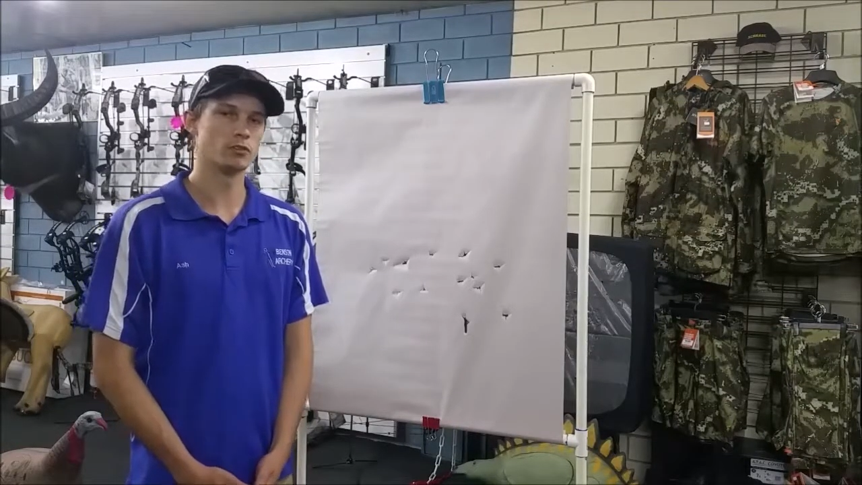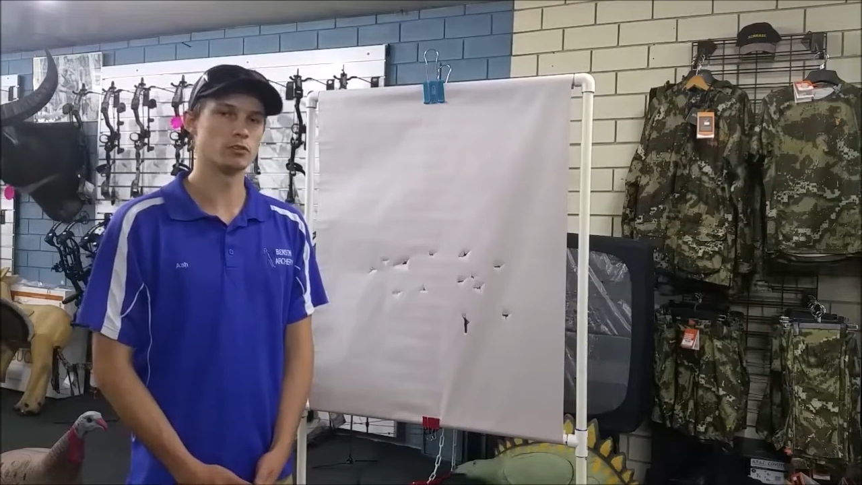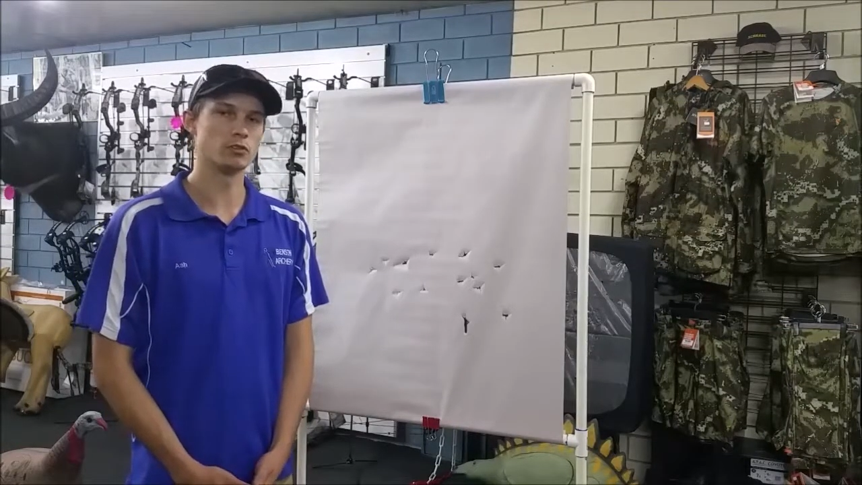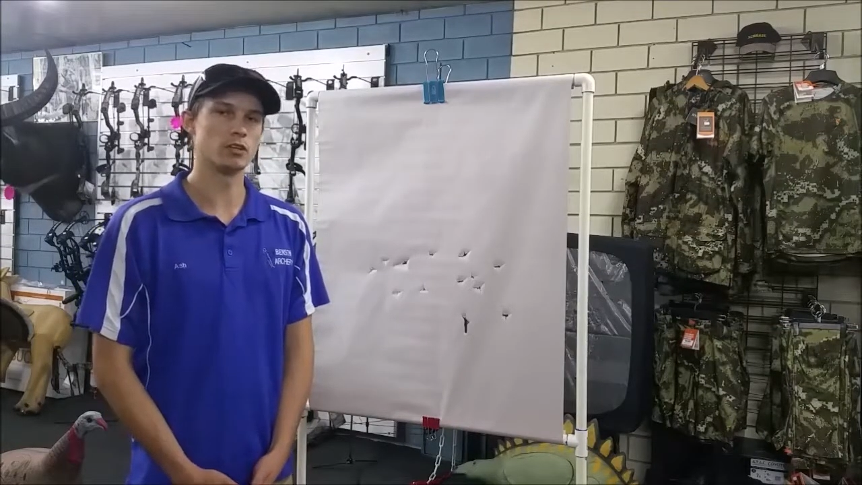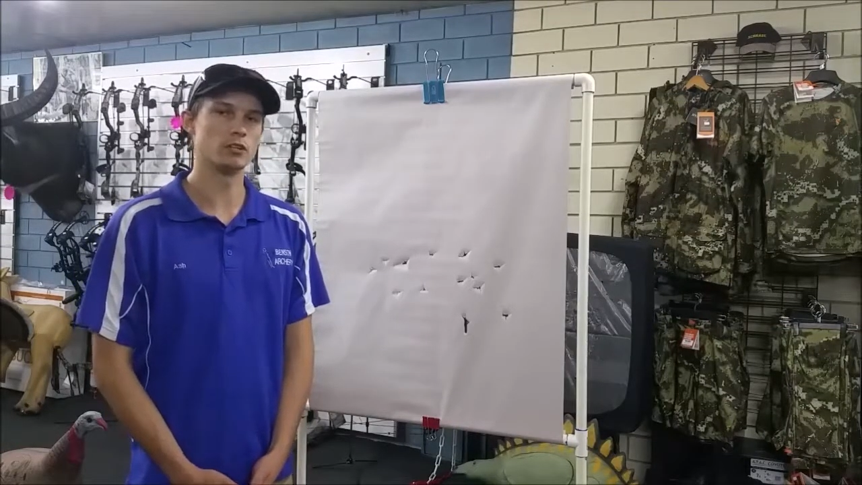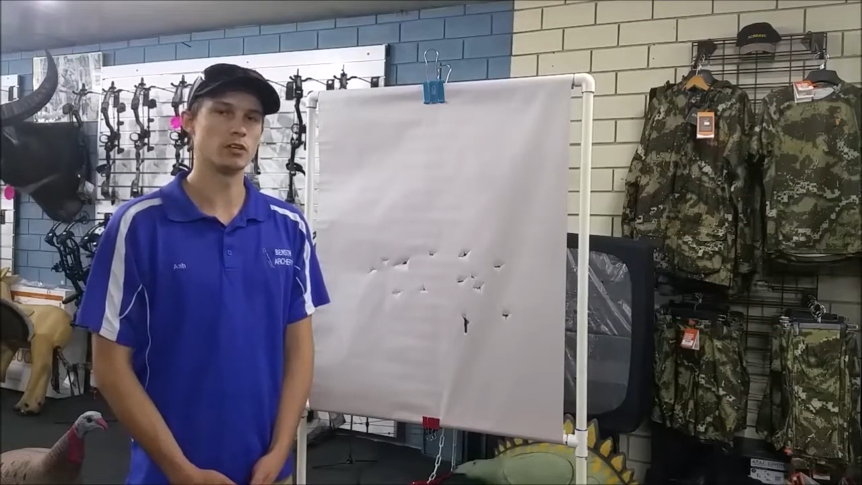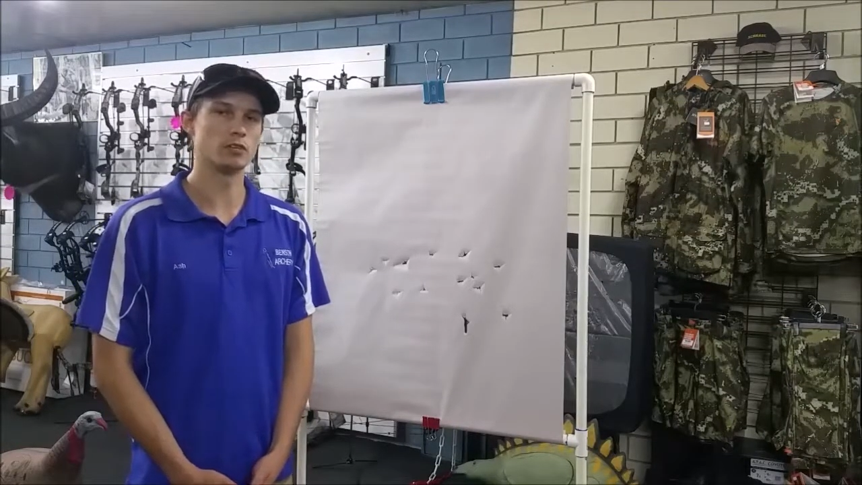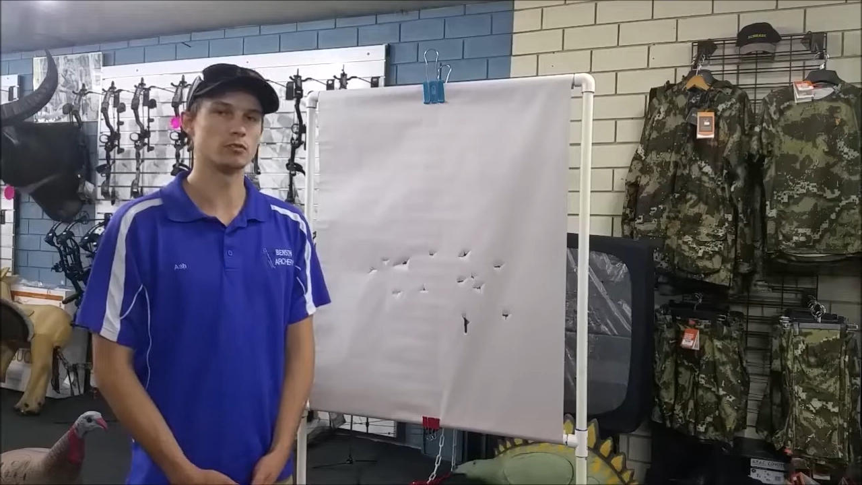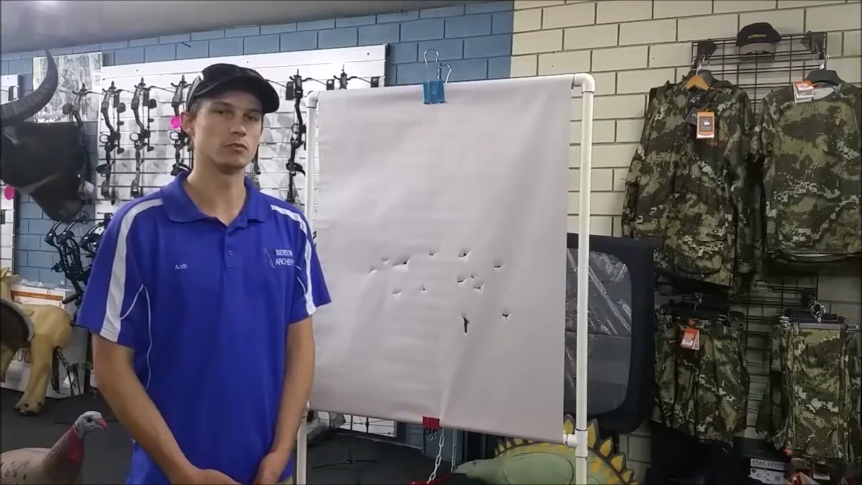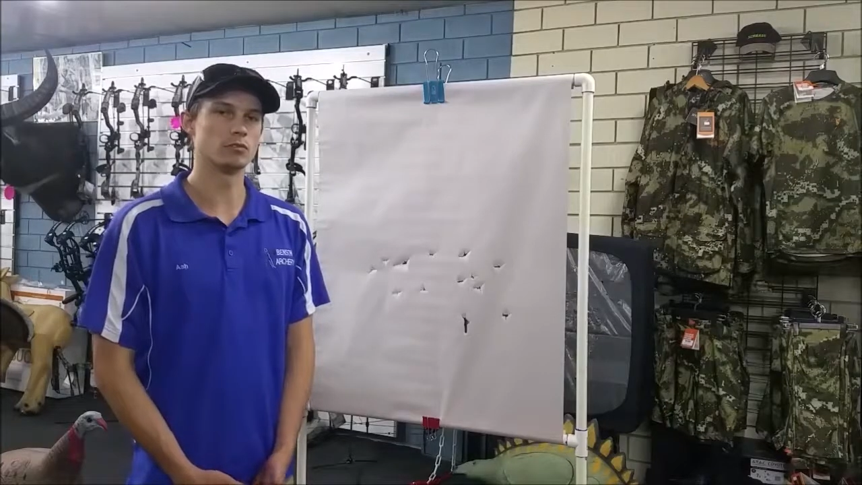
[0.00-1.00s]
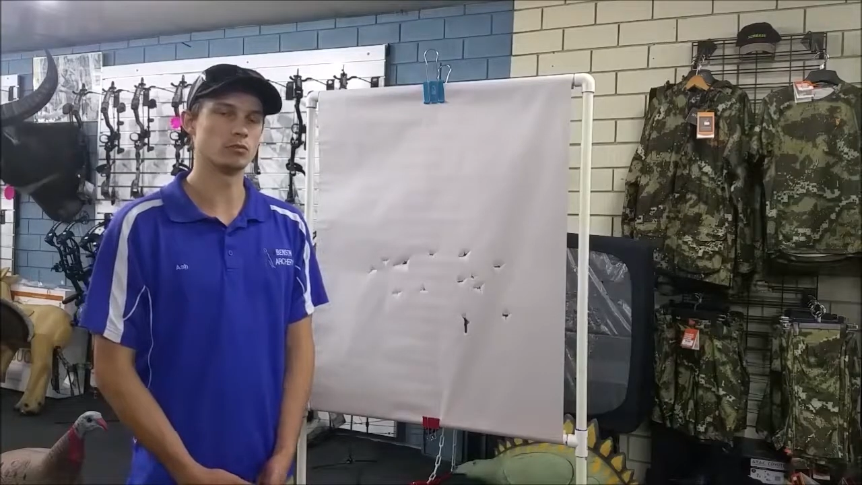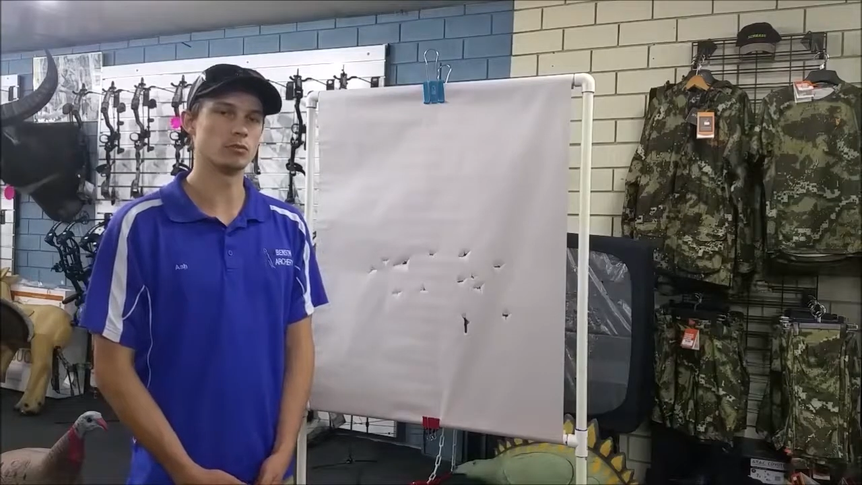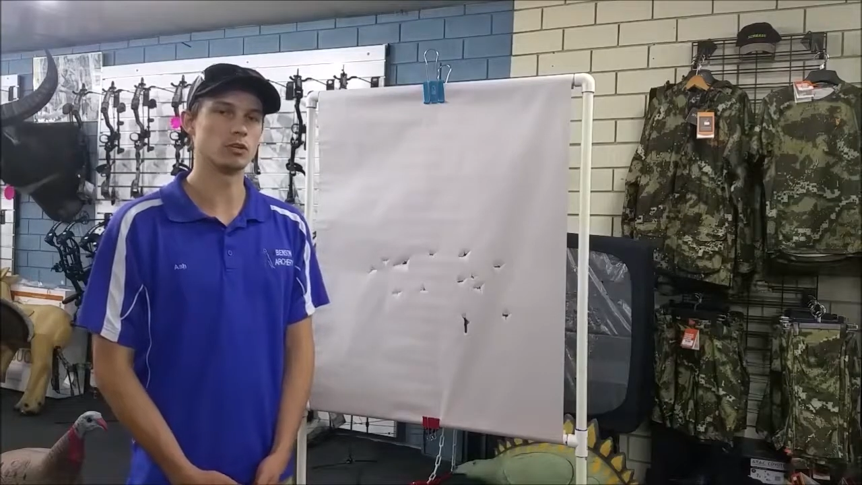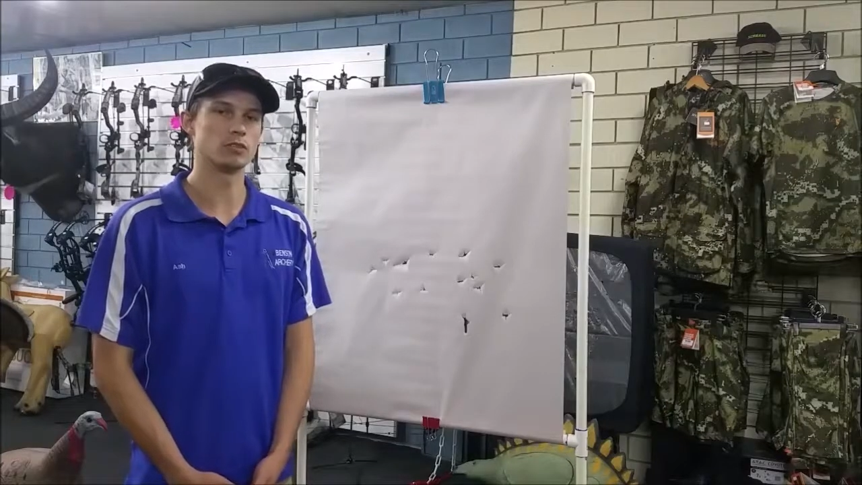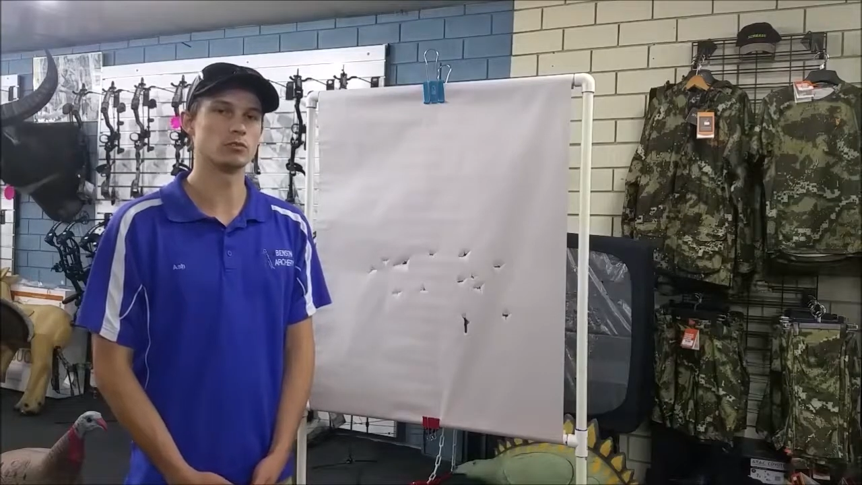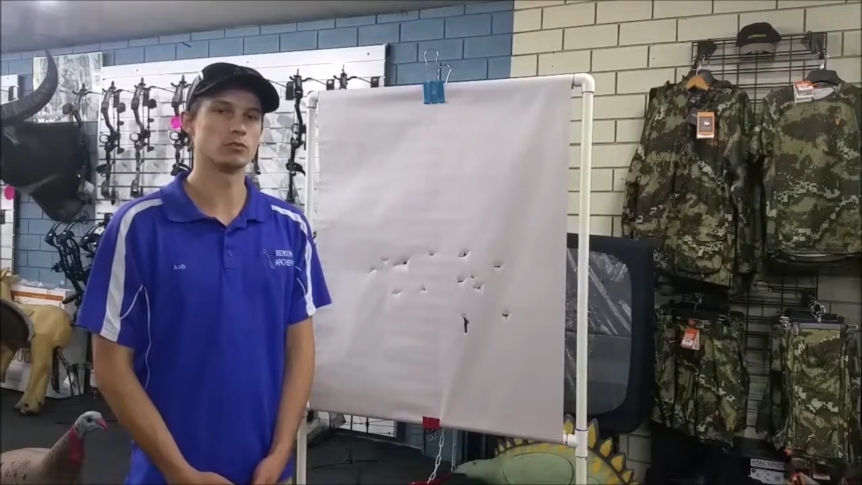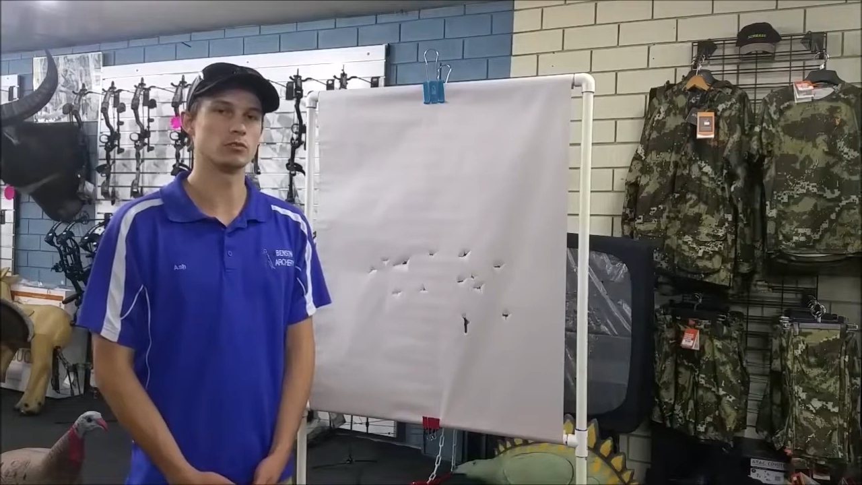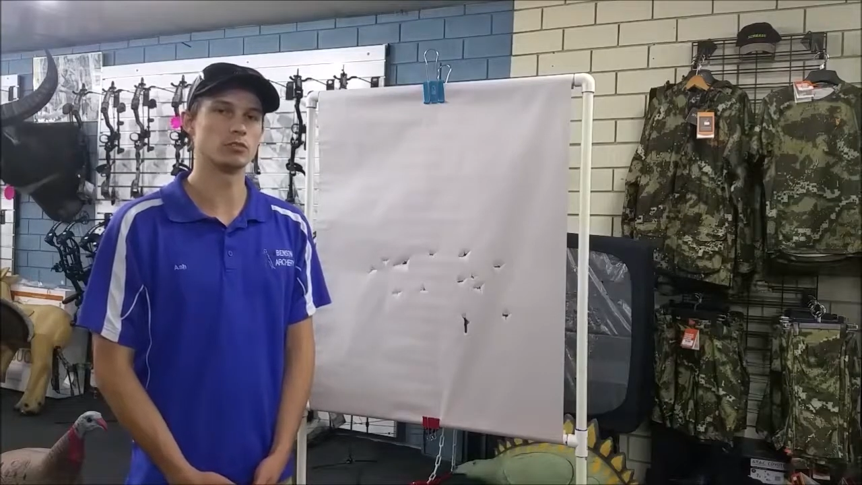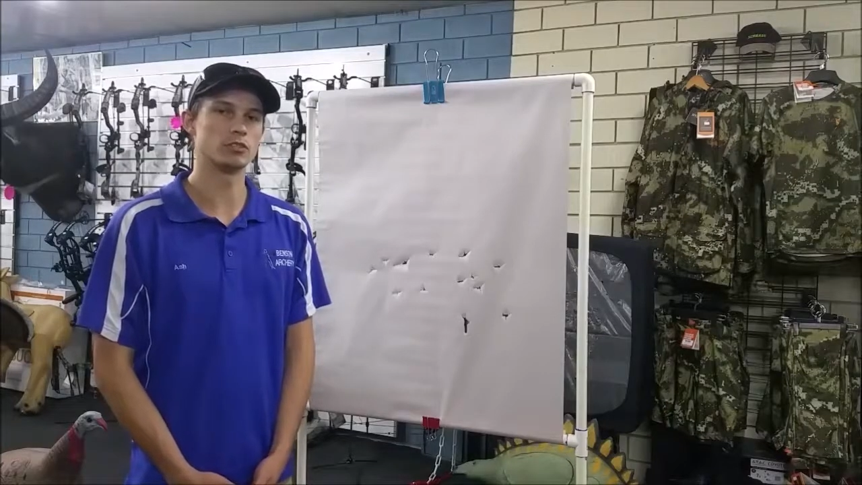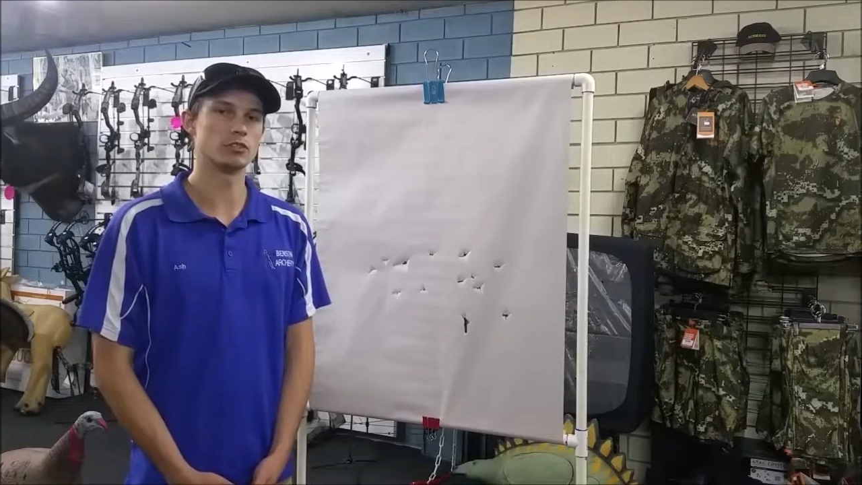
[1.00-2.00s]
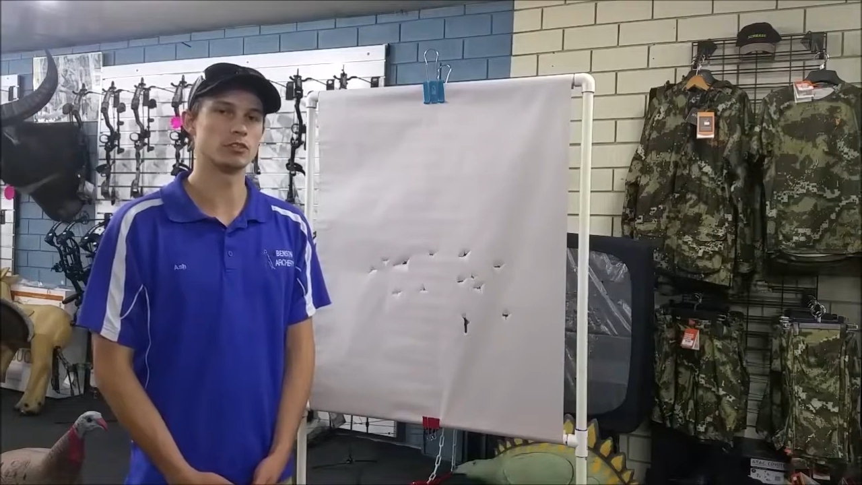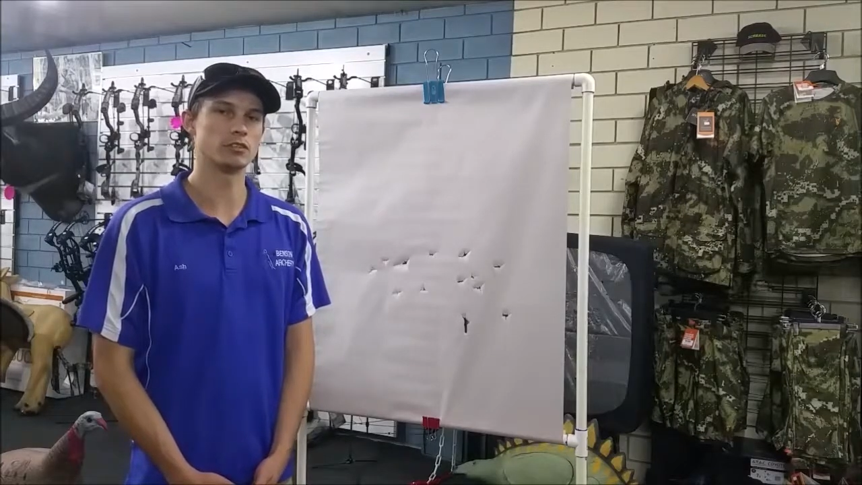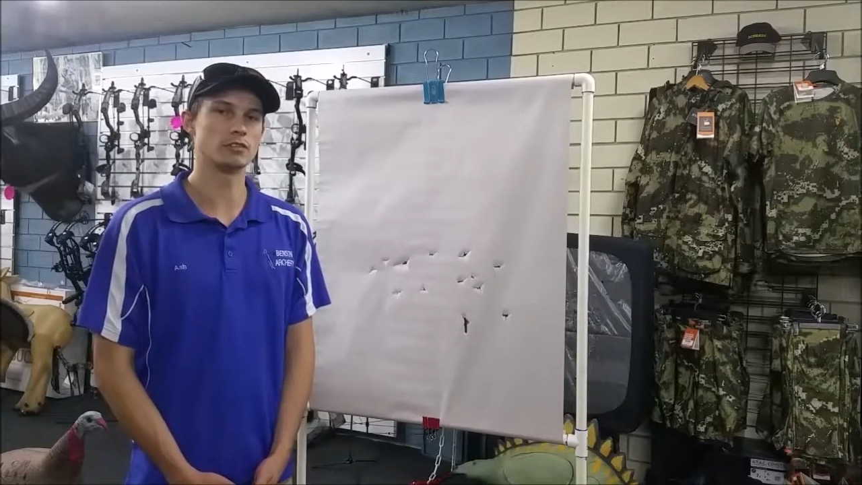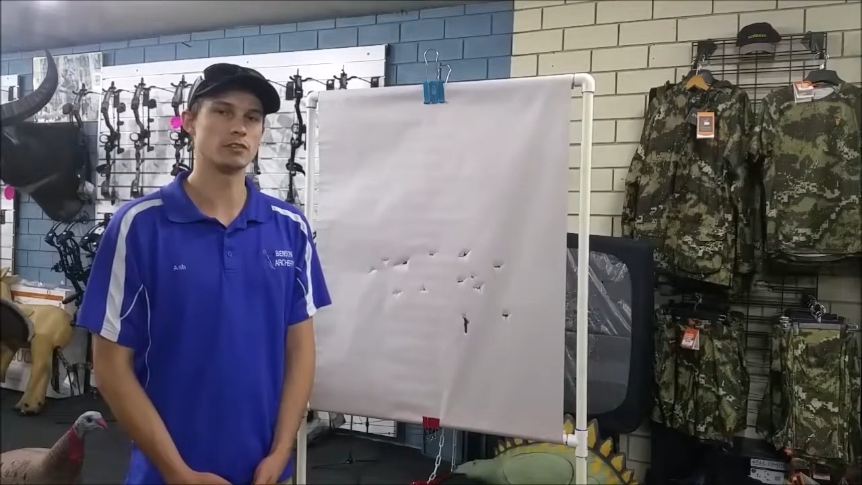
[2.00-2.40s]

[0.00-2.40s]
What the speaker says: do let us know. We'll get to it eventually.